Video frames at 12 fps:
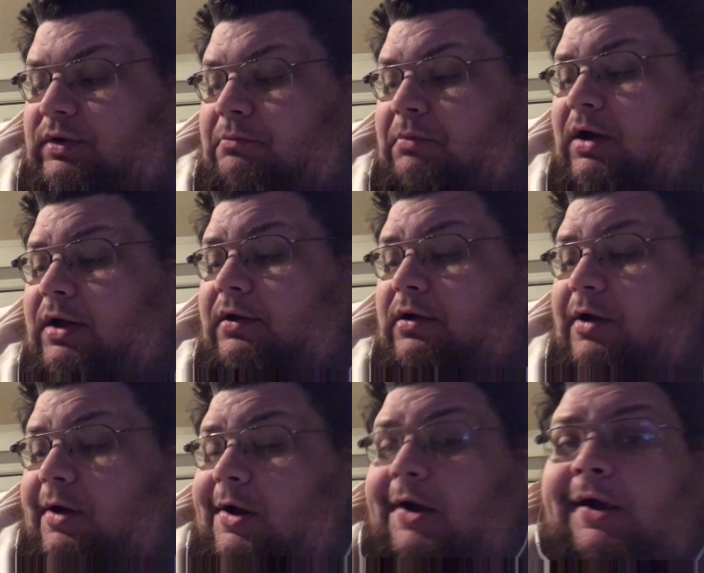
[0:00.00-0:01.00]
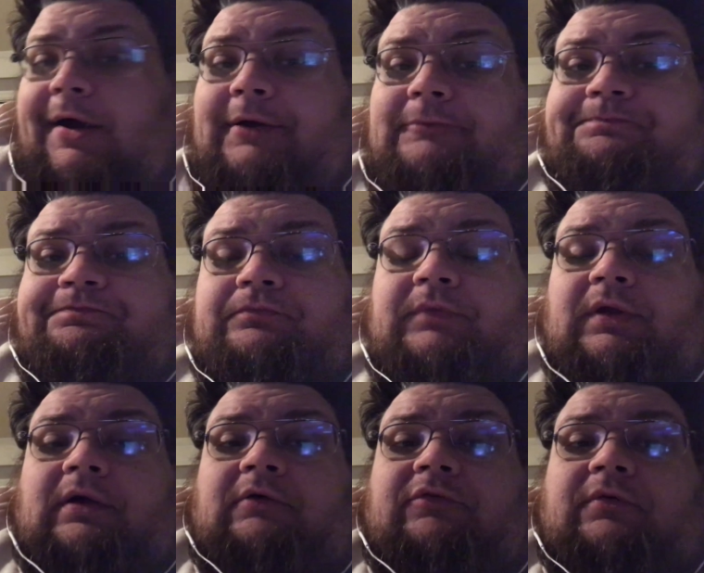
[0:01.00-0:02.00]
but
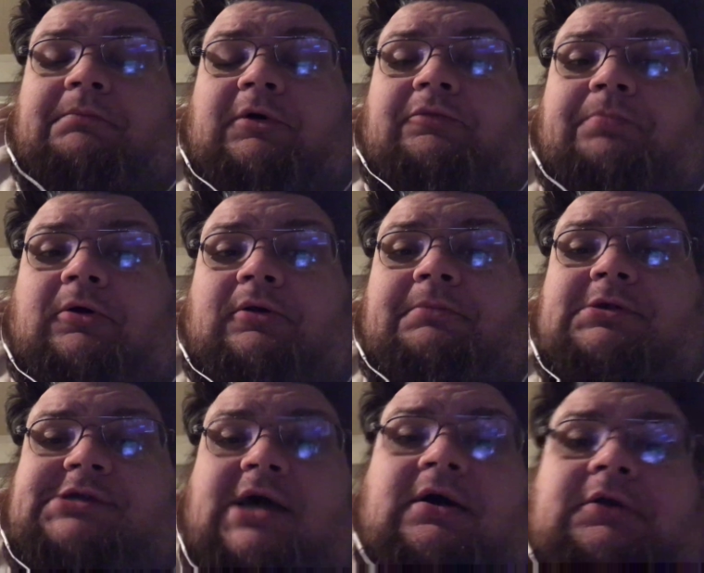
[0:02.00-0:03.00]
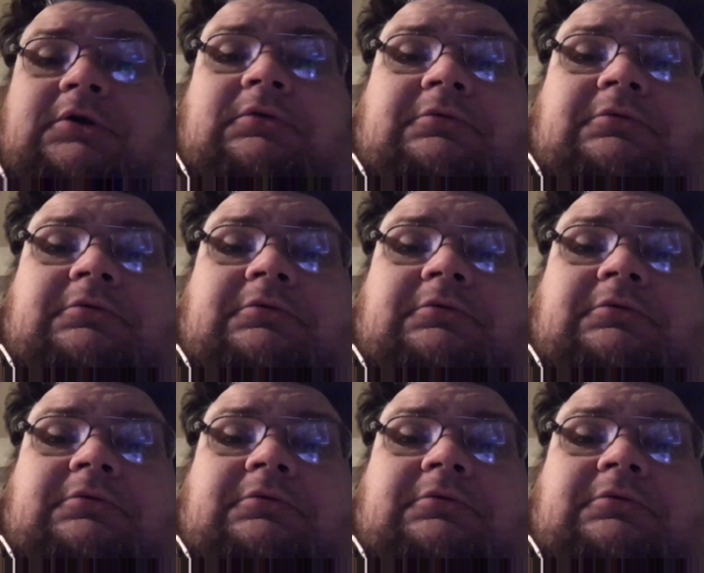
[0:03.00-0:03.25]
for the most part, my childhood